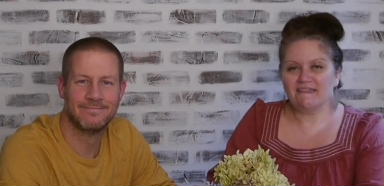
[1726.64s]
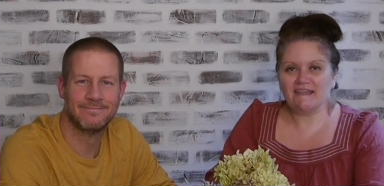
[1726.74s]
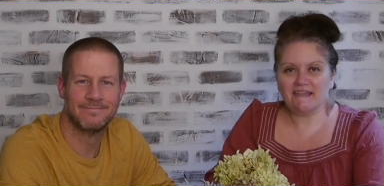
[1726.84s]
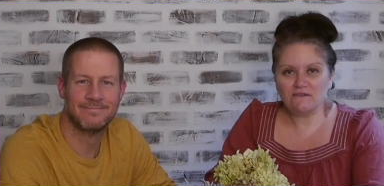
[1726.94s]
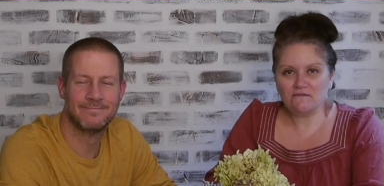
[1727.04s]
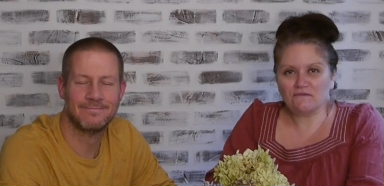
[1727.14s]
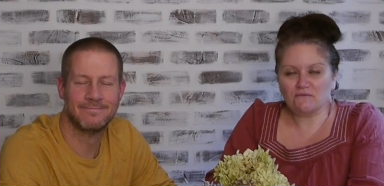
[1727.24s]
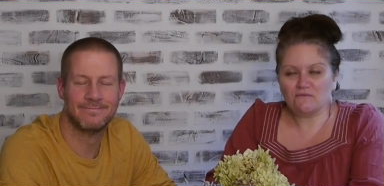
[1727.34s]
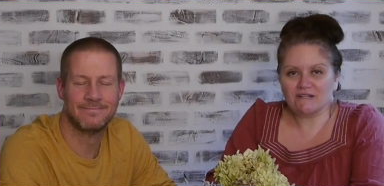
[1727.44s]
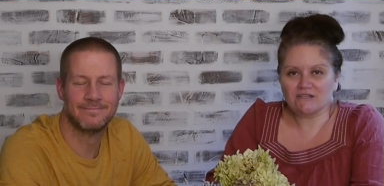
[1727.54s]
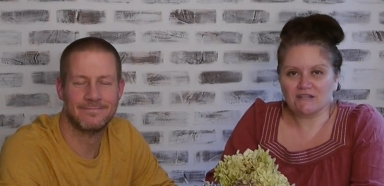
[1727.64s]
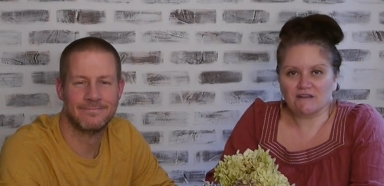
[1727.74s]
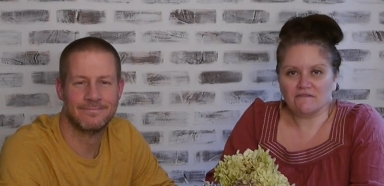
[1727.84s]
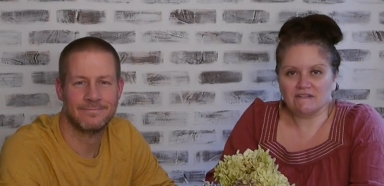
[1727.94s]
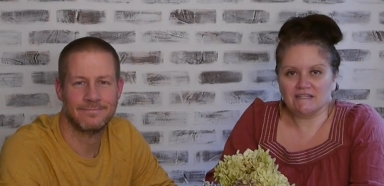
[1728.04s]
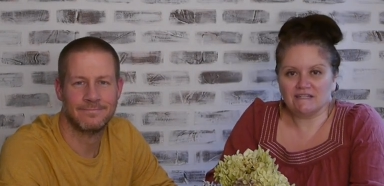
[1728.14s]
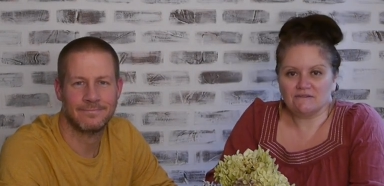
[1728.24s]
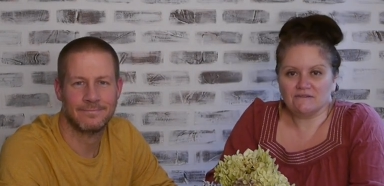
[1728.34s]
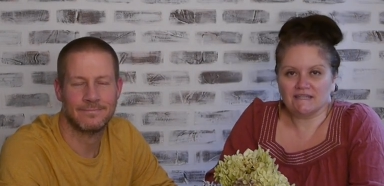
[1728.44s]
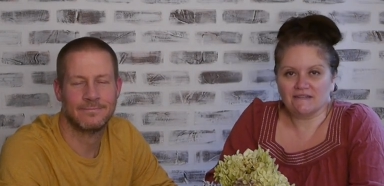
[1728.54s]
Speaker 1: thank you for watching our
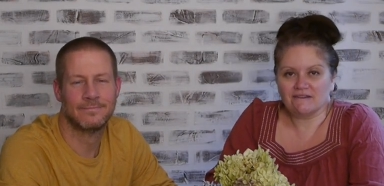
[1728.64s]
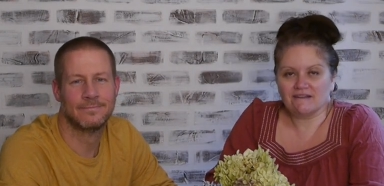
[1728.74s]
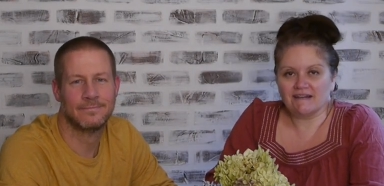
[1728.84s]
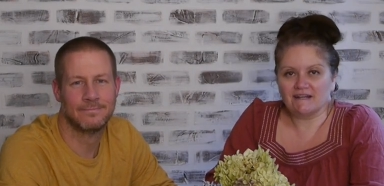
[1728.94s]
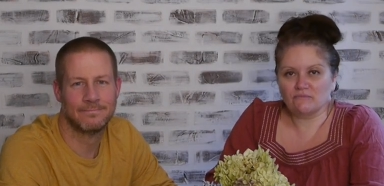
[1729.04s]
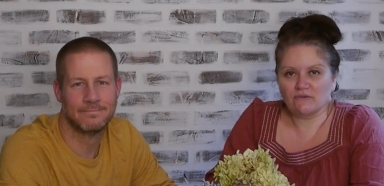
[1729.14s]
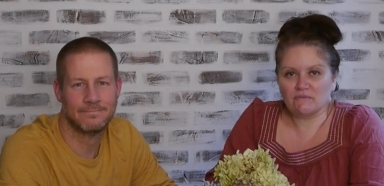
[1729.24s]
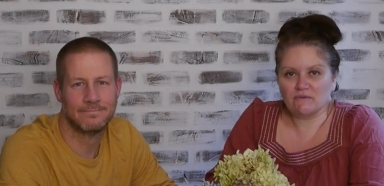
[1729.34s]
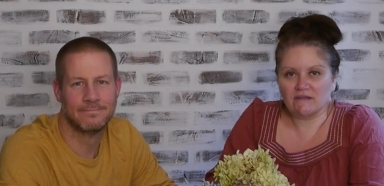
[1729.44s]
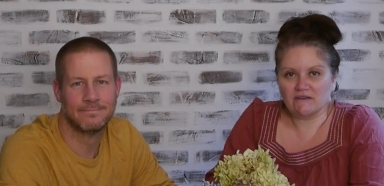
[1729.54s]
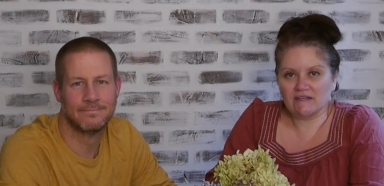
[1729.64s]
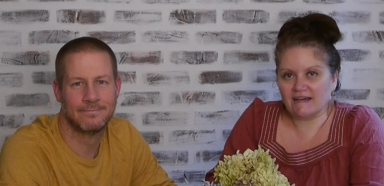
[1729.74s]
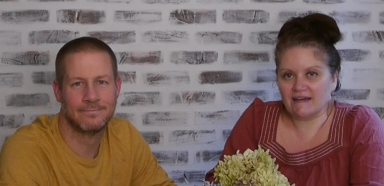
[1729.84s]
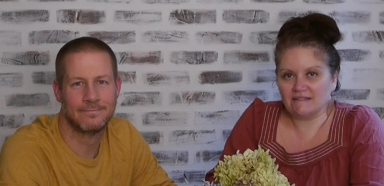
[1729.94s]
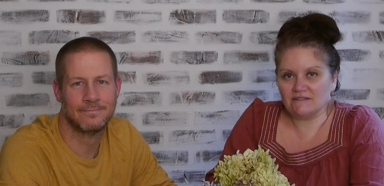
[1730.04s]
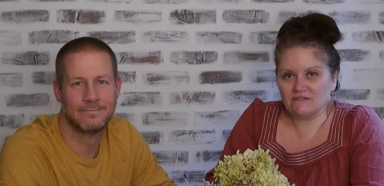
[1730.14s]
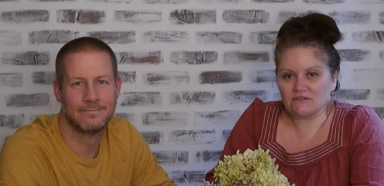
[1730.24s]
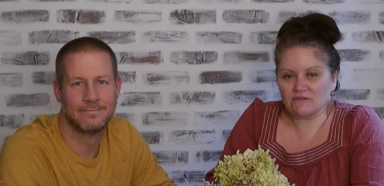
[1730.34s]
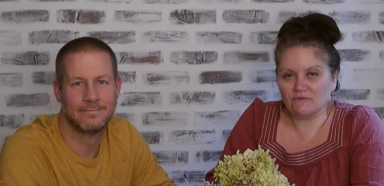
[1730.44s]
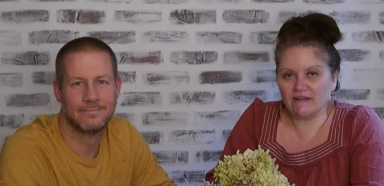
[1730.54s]
videos here on Brambleberry Cottage.
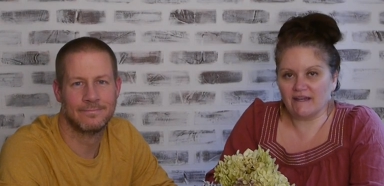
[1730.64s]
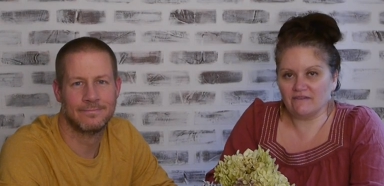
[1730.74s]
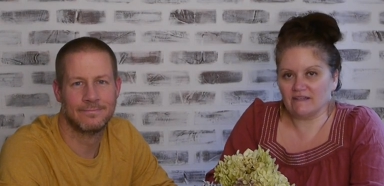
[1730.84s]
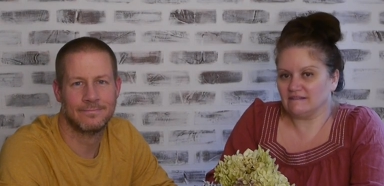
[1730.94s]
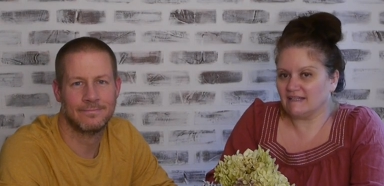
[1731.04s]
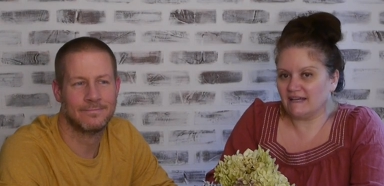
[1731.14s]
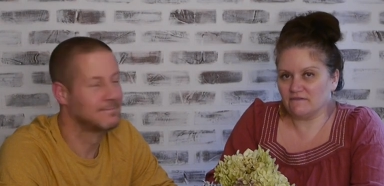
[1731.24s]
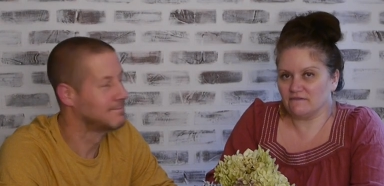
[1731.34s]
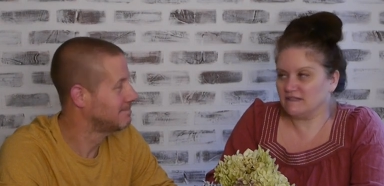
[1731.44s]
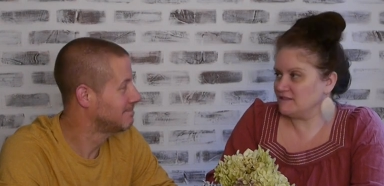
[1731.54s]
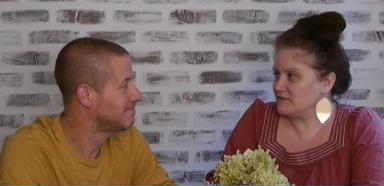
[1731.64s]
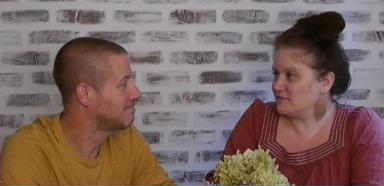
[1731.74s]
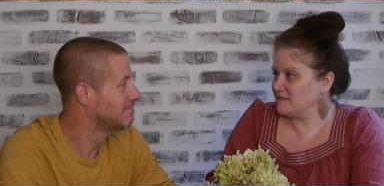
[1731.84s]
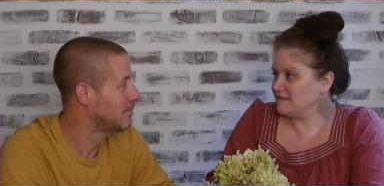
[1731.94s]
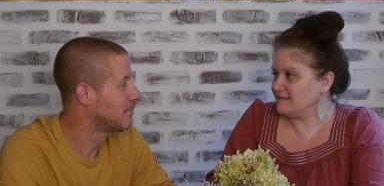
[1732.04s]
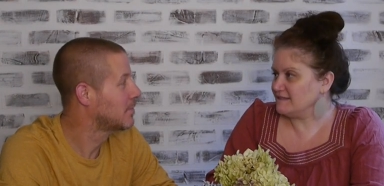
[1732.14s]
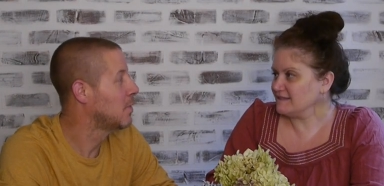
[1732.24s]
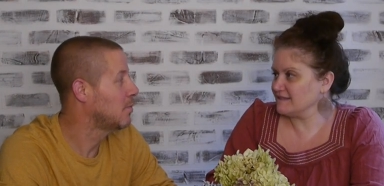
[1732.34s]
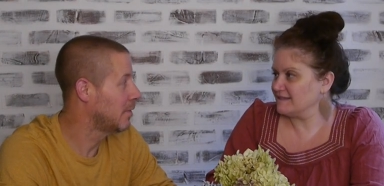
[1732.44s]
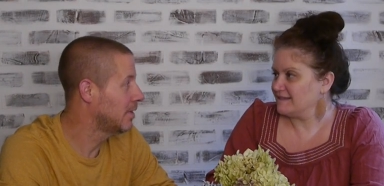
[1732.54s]
We're having a lot of fun doing
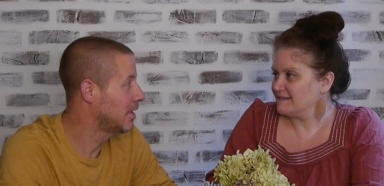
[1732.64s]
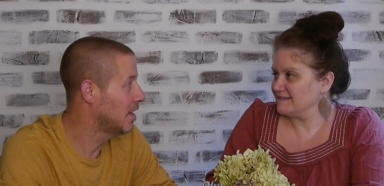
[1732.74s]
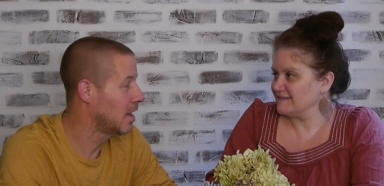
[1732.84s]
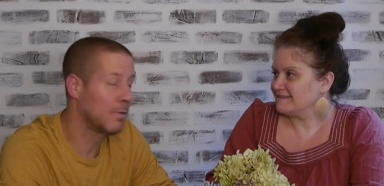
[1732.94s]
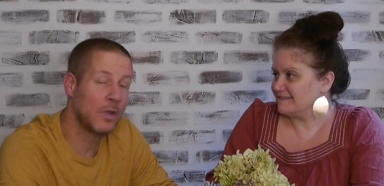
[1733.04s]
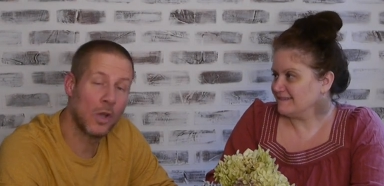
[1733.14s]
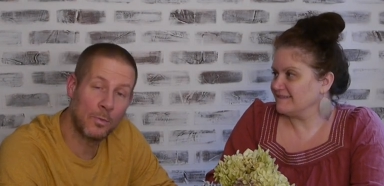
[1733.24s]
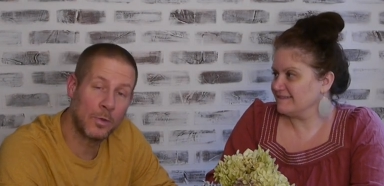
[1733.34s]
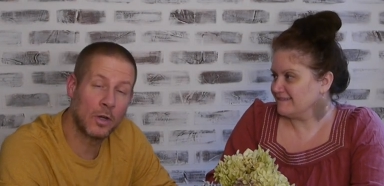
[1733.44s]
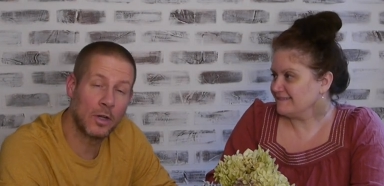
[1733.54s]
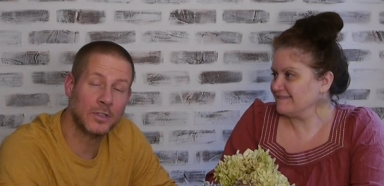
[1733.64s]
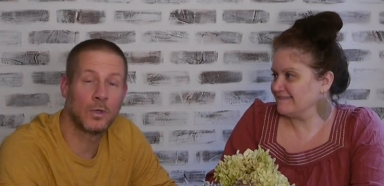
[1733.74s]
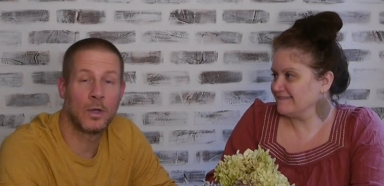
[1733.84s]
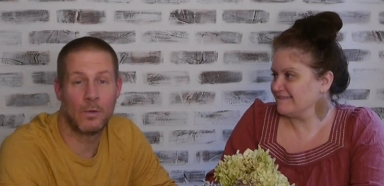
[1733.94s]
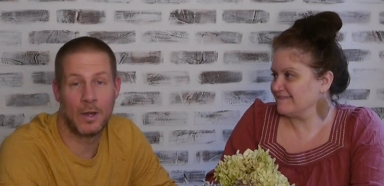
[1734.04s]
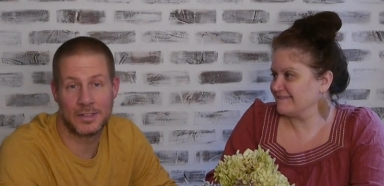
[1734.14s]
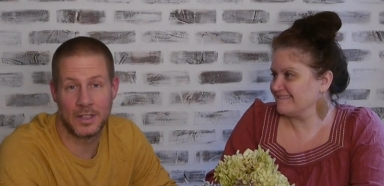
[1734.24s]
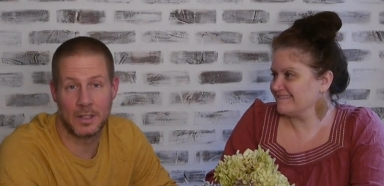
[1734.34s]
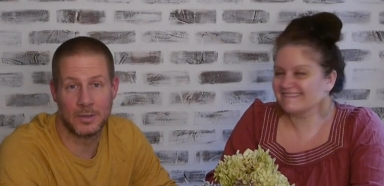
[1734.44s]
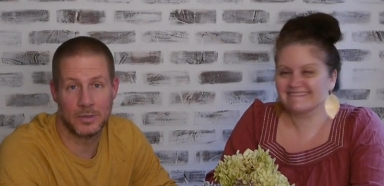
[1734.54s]
this. We
Speaker 2: really are. We hope you're enjoying
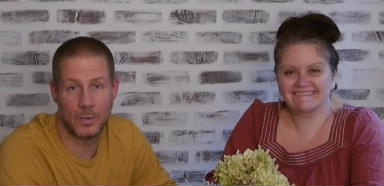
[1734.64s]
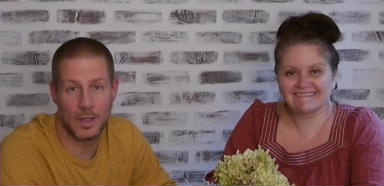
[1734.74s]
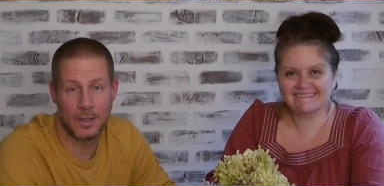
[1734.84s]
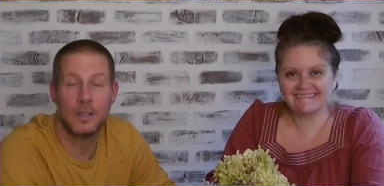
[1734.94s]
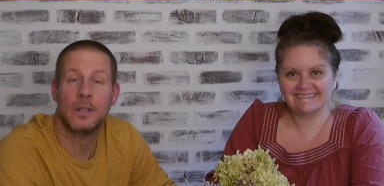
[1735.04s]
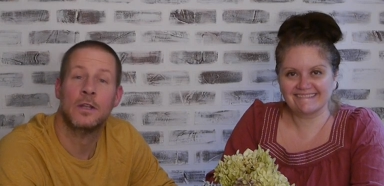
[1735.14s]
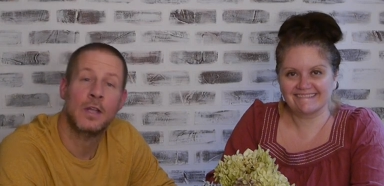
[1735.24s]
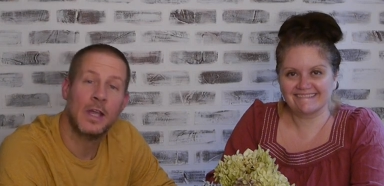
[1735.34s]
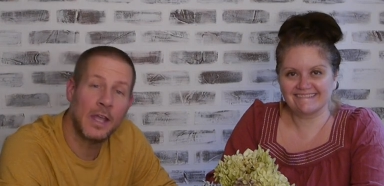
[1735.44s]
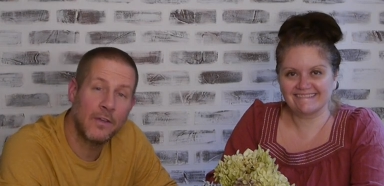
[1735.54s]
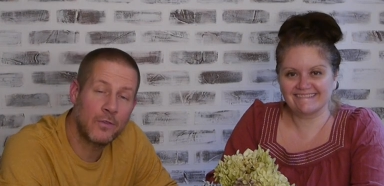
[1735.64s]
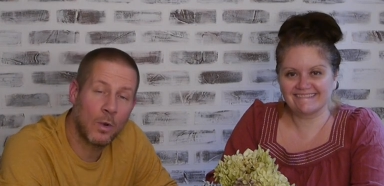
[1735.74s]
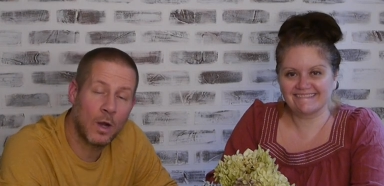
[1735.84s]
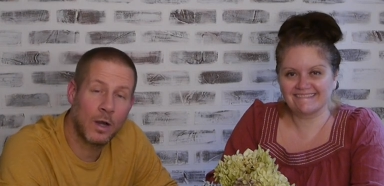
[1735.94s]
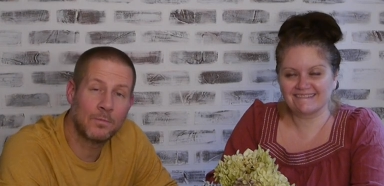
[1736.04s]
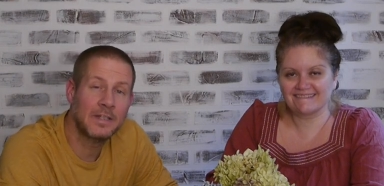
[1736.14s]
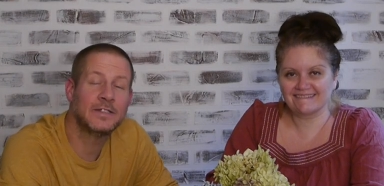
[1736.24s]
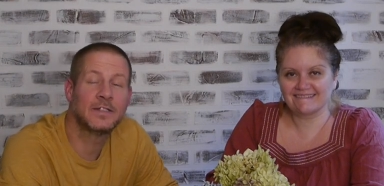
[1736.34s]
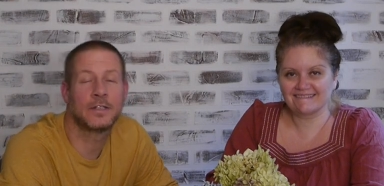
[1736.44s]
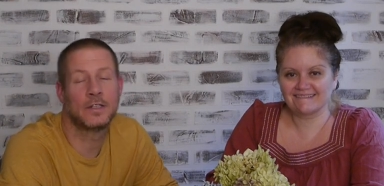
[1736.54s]
watching them as well. If you are,
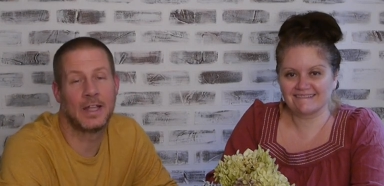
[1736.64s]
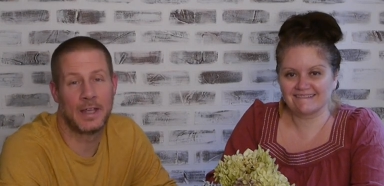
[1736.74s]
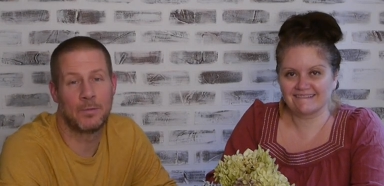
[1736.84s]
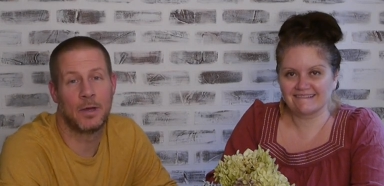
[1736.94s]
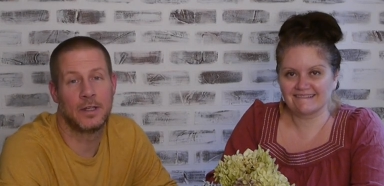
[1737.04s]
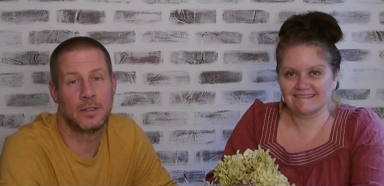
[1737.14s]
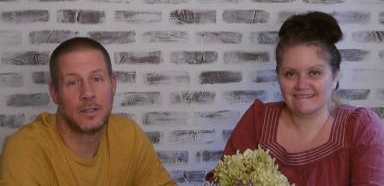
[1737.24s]
please hit the like button.